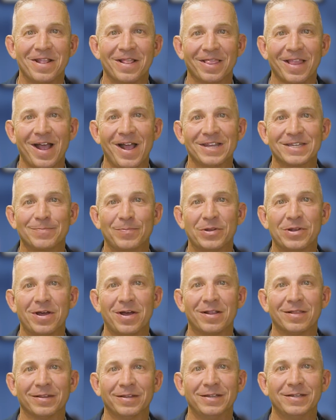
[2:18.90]
last but
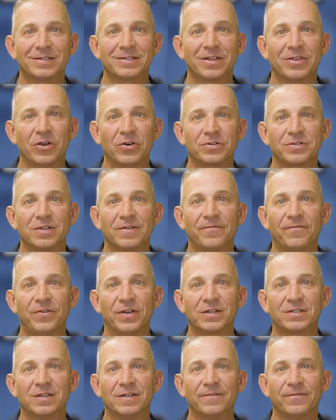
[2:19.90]
not least, there's the
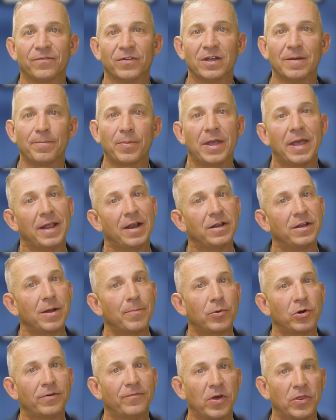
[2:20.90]
fix and flip and a
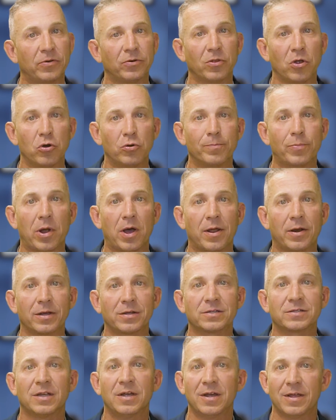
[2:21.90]
number of other loan
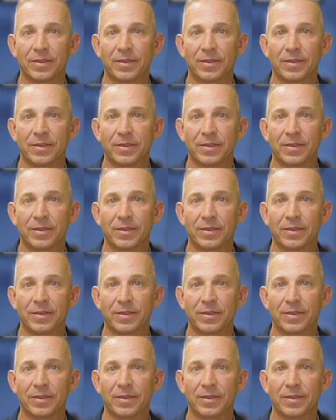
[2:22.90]
products